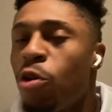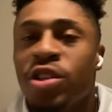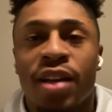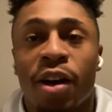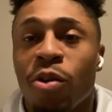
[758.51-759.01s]

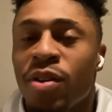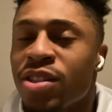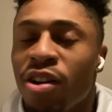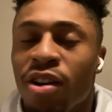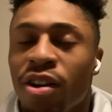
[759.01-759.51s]
Coach Settle
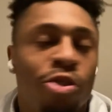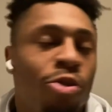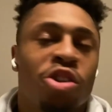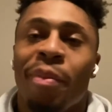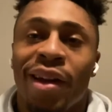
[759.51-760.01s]
is going to
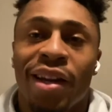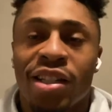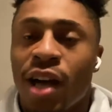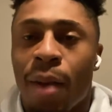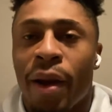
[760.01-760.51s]
do a
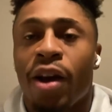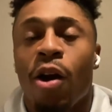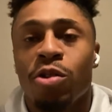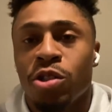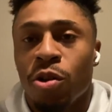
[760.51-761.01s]
tremendous job
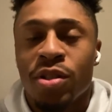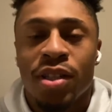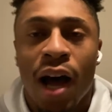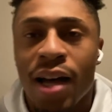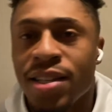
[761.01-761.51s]
at coaching
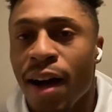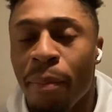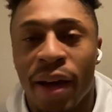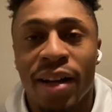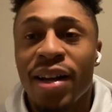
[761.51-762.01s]
those guys
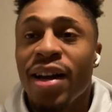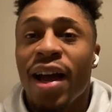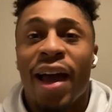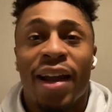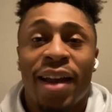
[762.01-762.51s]
up. And
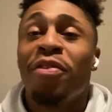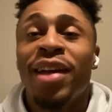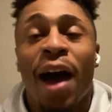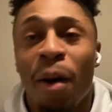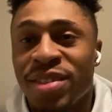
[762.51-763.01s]
it
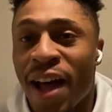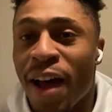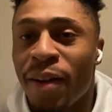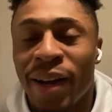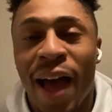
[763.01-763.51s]
definitely helps
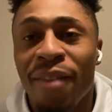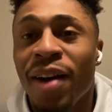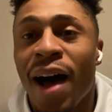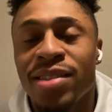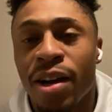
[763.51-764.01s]
that we can
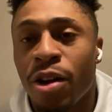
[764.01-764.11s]
have guys